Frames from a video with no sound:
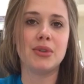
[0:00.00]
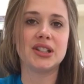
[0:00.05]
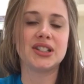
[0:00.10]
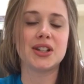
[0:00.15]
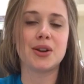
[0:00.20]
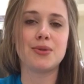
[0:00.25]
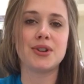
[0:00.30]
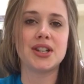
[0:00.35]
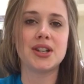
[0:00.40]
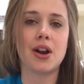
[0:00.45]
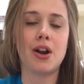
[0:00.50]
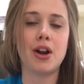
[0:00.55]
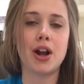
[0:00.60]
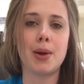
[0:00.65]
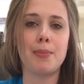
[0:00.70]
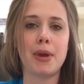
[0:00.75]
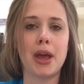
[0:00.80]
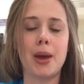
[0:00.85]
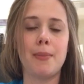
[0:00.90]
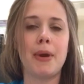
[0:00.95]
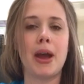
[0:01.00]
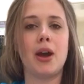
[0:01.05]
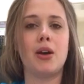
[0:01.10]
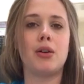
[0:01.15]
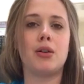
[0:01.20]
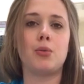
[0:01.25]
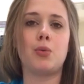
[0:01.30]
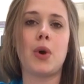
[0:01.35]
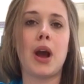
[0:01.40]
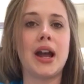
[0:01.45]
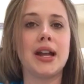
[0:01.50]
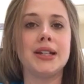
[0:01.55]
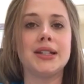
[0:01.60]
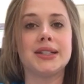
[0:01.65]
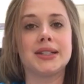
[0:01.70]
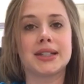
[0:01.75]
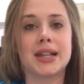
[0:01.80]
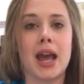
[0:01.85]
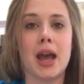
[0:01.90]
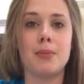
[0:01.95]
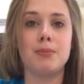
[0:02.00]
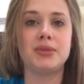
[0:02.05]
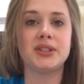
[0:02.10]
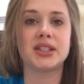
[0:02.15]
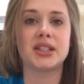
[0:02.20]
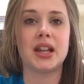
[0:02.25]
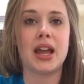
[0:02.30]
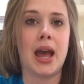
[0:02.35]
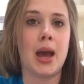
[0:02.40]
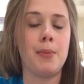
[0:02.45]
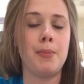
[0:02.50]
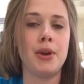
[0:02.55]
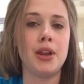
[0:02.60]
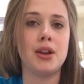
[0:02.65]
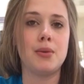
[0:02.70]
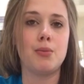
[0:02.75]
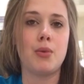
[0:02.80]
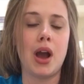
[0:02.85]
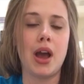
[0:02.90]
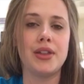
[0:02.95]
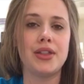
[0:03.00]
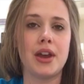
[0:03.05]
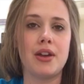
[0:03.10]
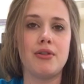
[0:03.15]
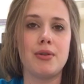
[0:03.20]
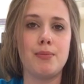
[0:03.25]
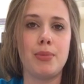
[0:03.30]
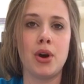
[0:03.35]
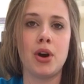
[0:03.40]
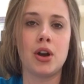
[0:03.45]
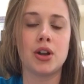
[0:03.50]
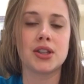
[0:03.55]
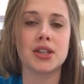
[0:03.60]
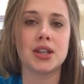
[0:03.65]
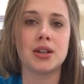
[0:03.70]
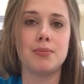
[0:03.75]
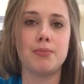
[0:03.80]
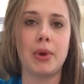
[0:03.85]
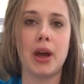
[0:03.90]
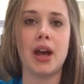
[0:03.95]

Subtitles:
So we talk a bit about why scabs happen and why they're important.